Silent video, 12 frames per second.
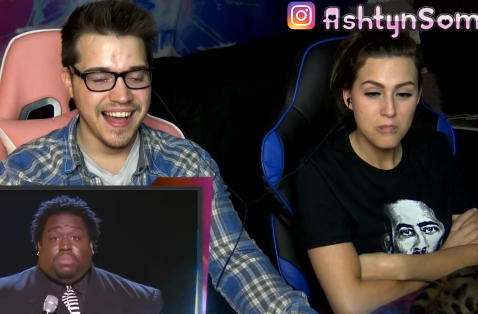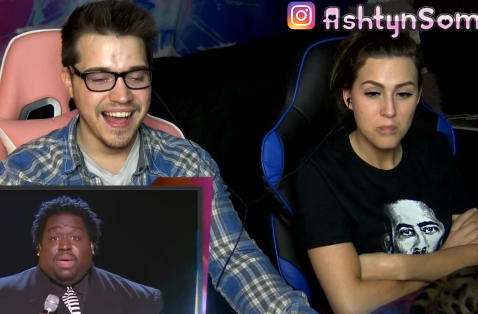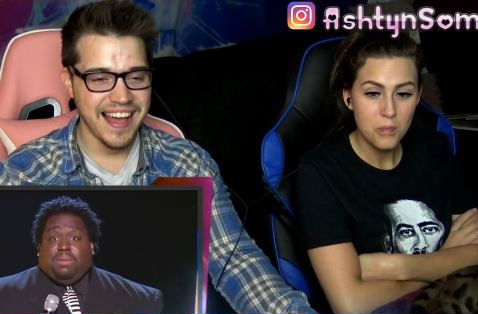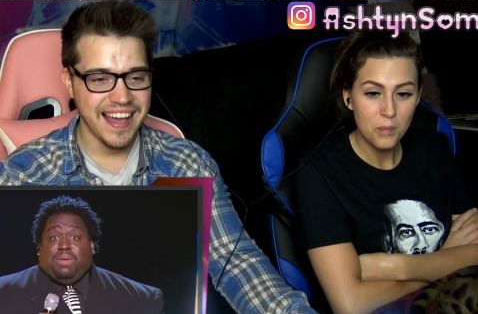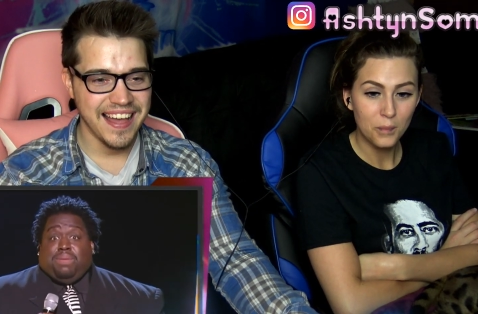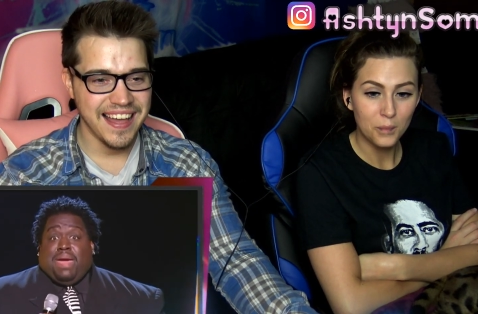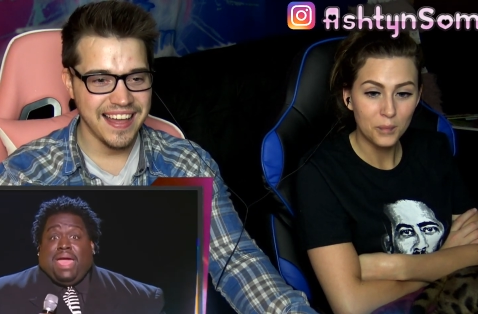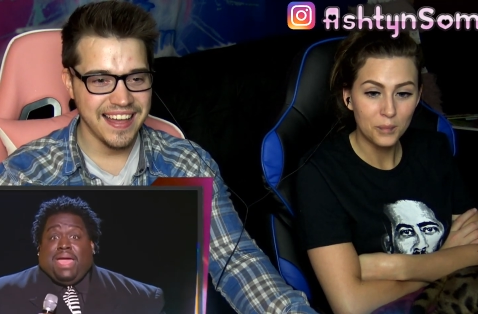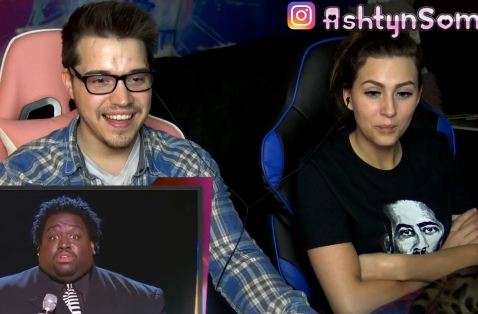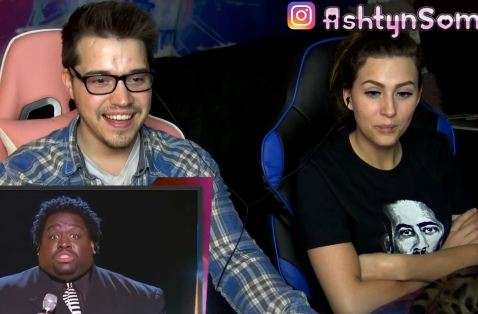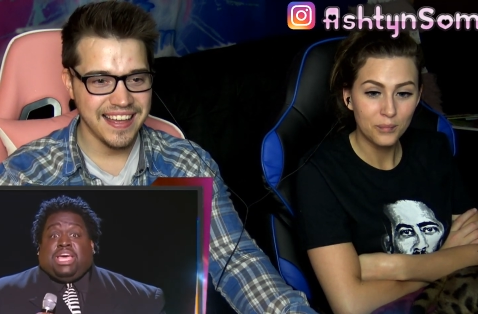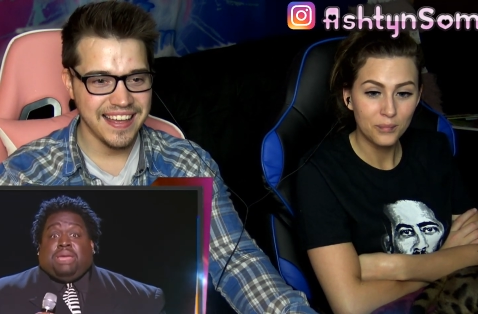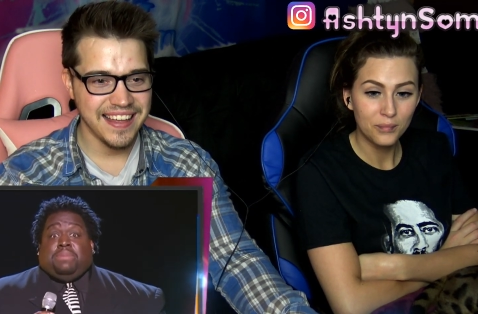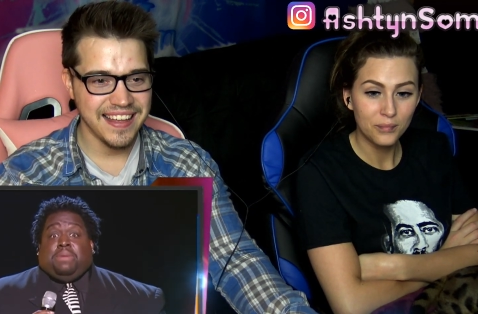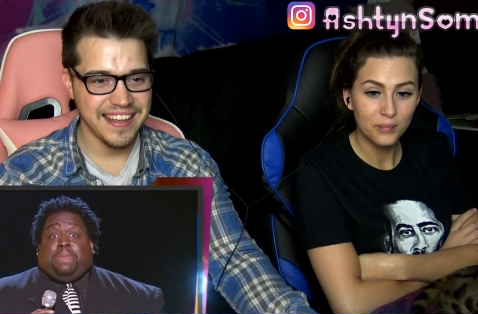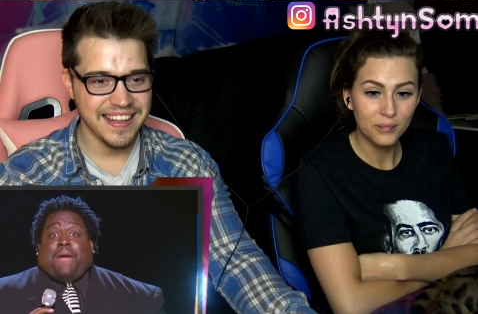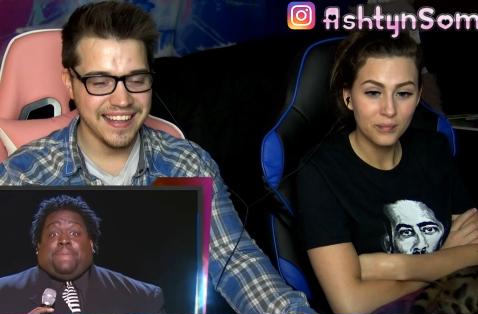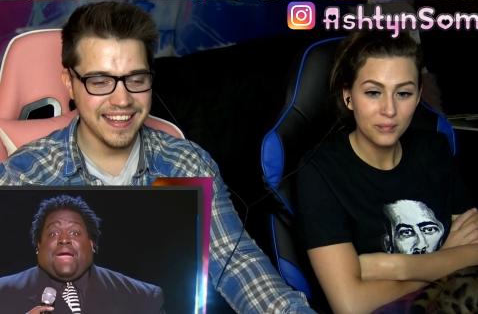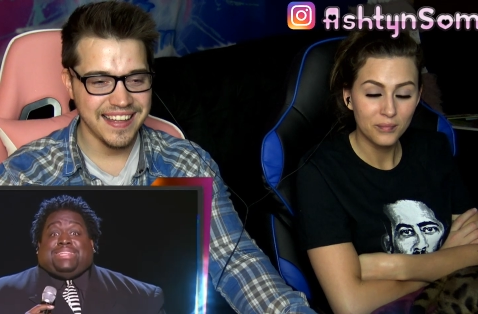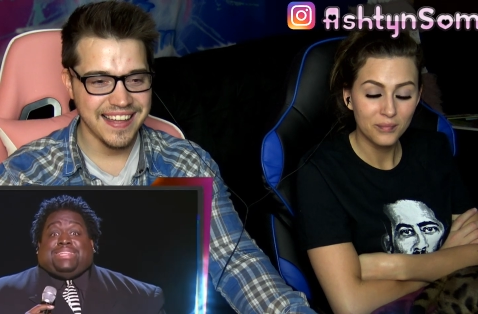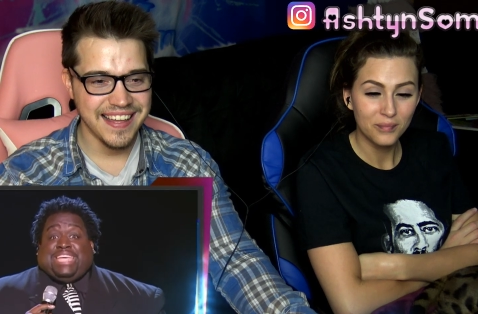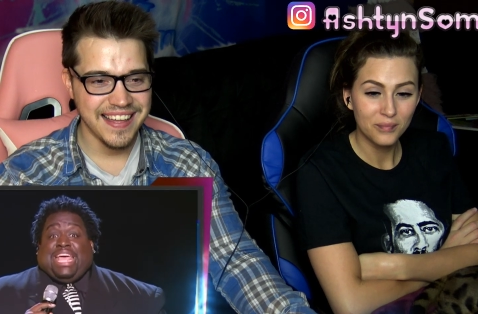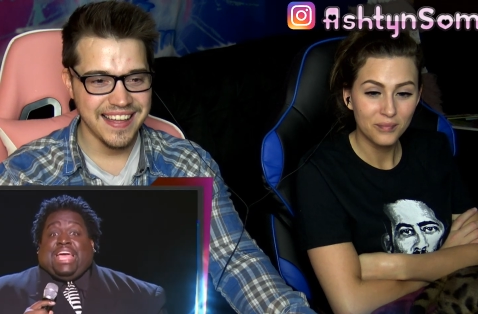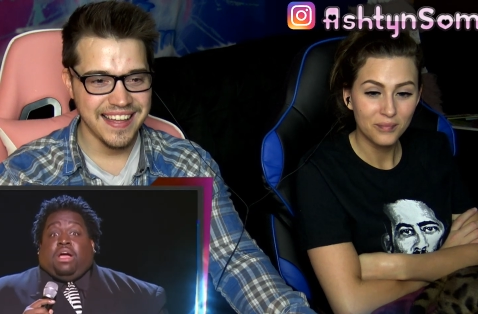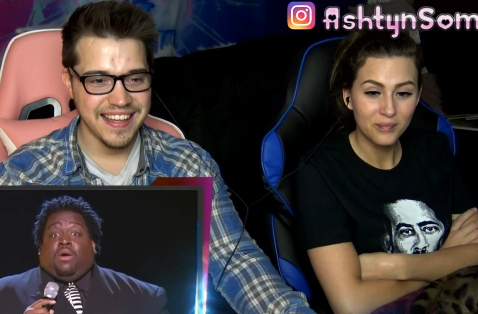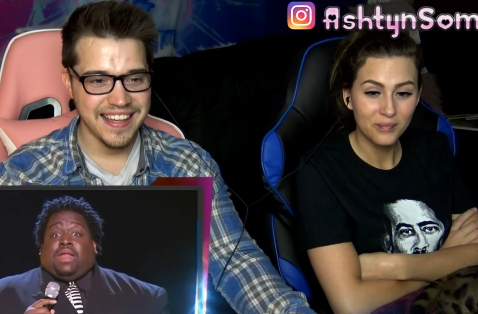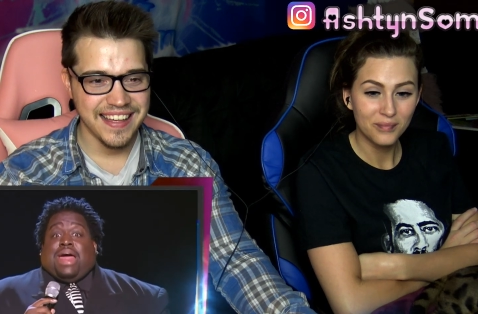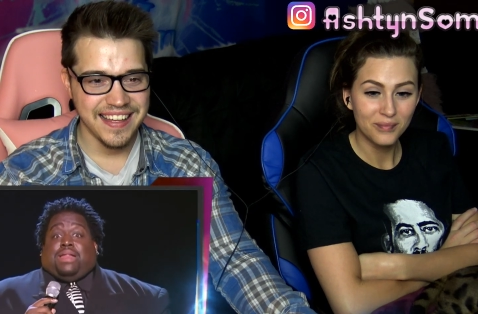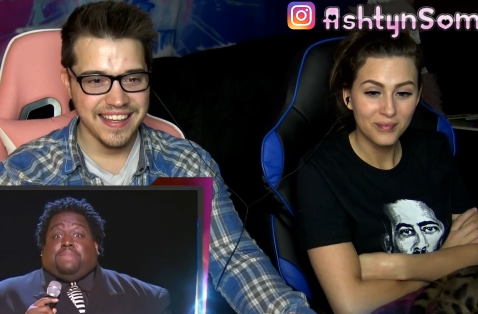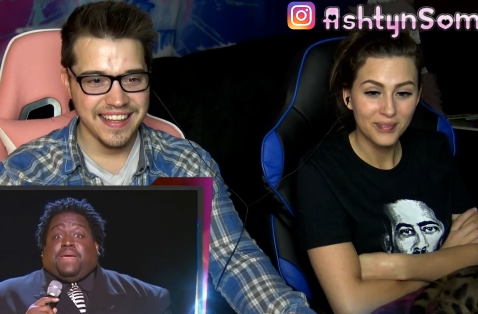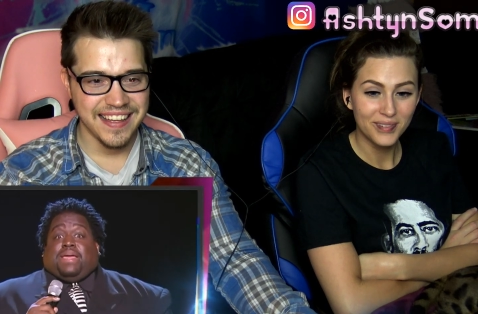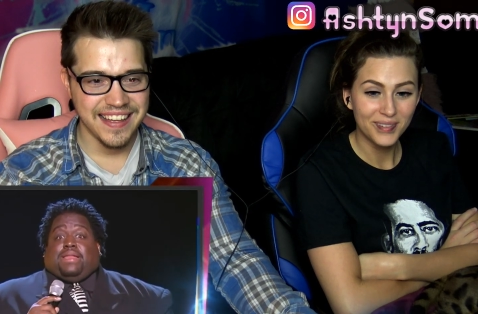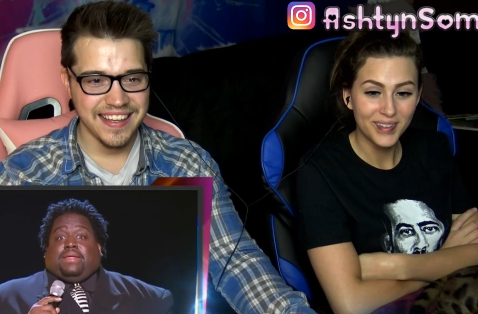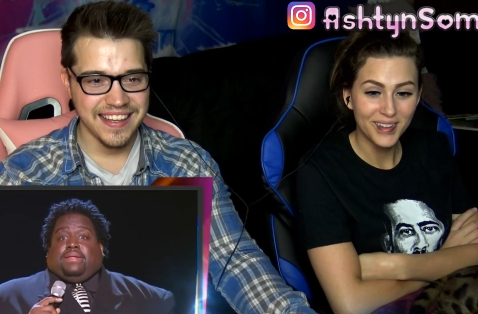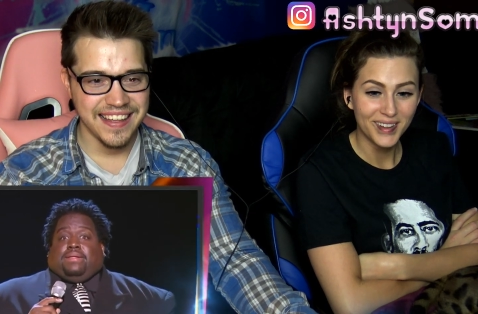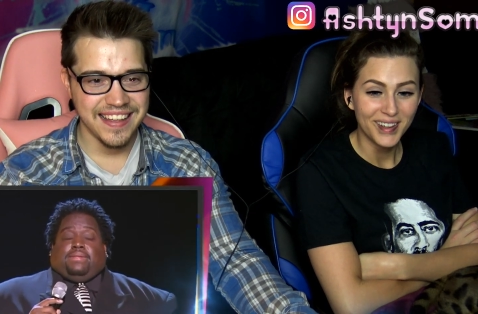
Speaker 1: want to make me mad, you tell me Popeye chicken going out of business.